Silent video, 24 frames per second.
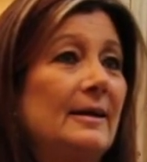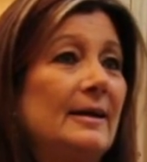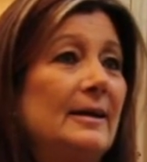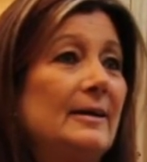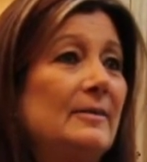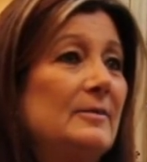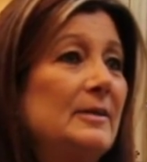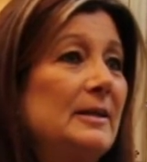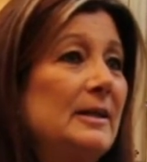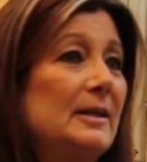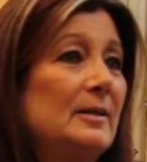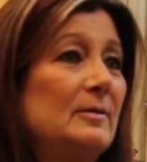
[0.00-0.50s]

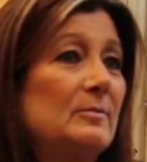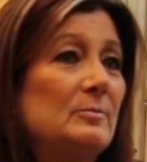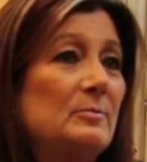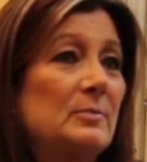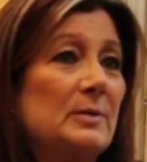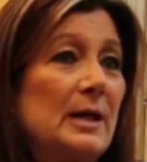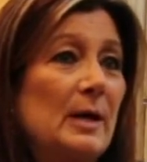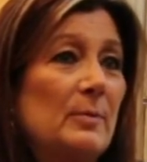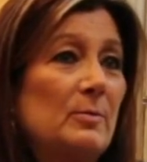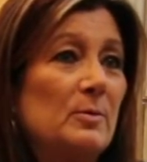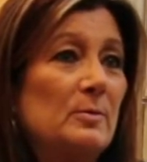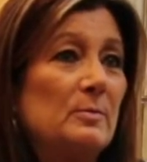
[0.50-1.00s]
And then
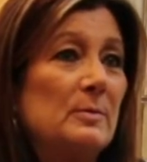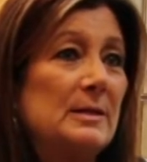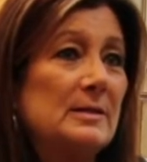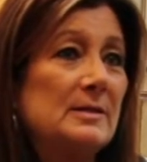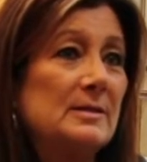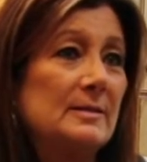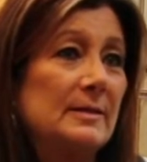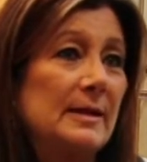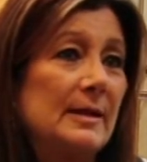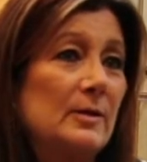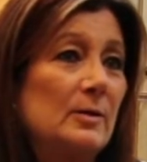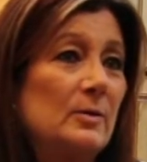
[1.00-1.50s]
a couple
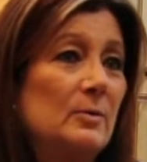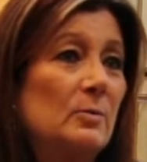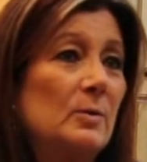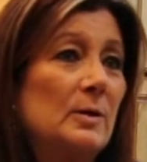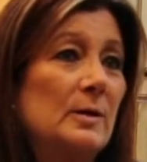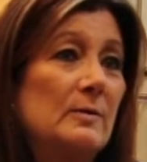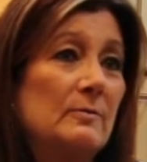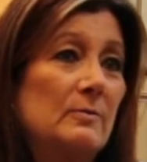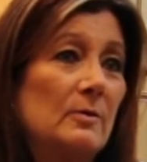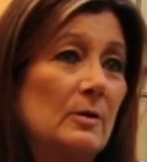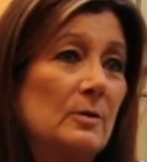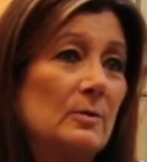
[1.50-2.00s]
months later,
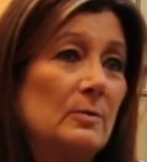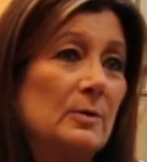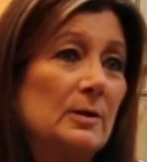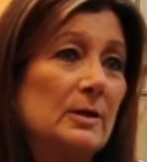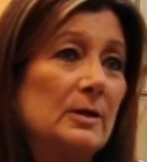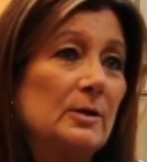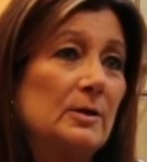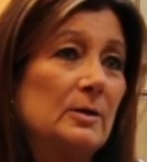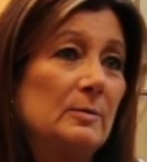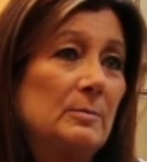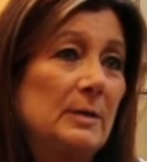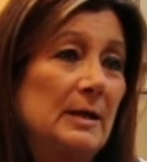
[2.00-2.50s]
one of our
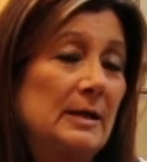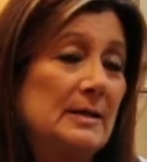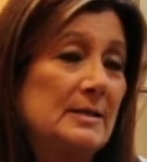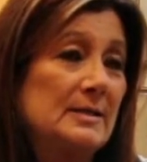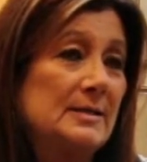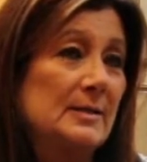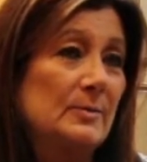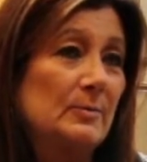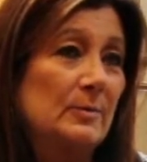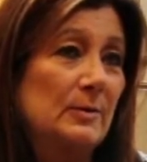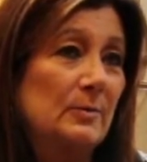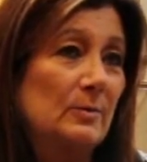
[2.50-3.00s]
really good
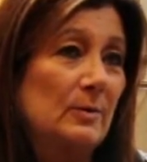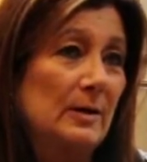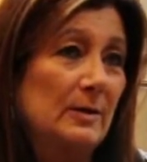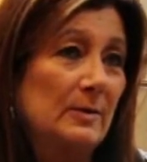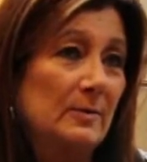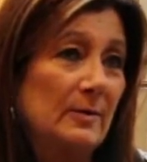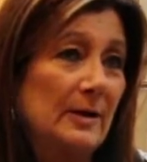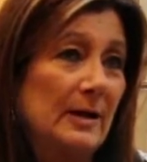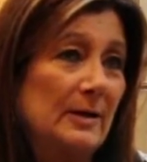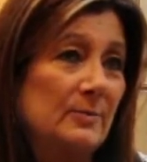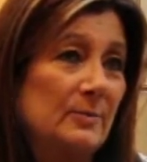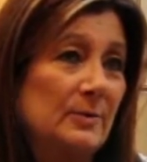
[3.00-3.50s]
buddies that we run
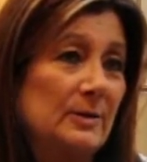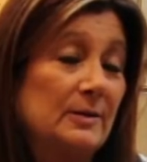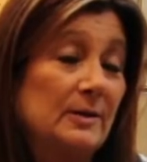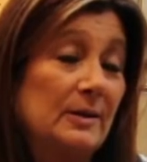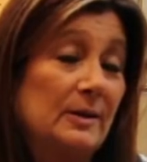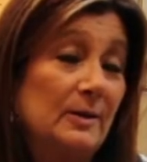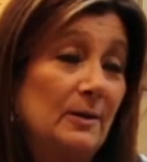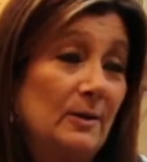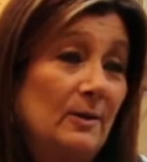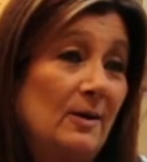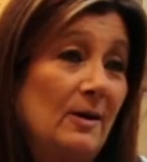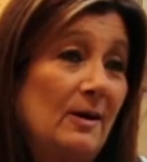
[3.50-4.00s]
around with
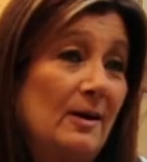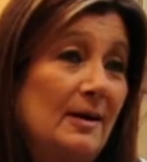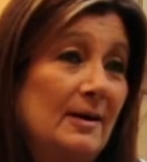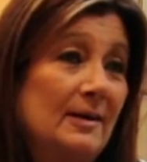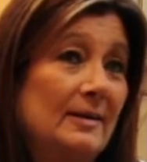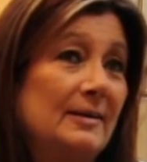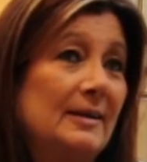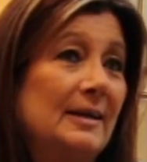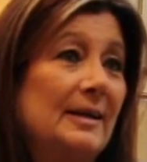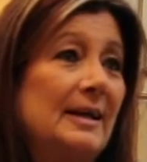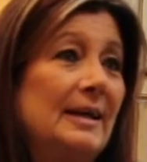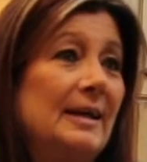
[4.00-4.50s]
a
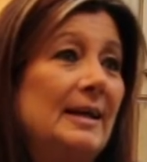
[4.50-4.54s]
lot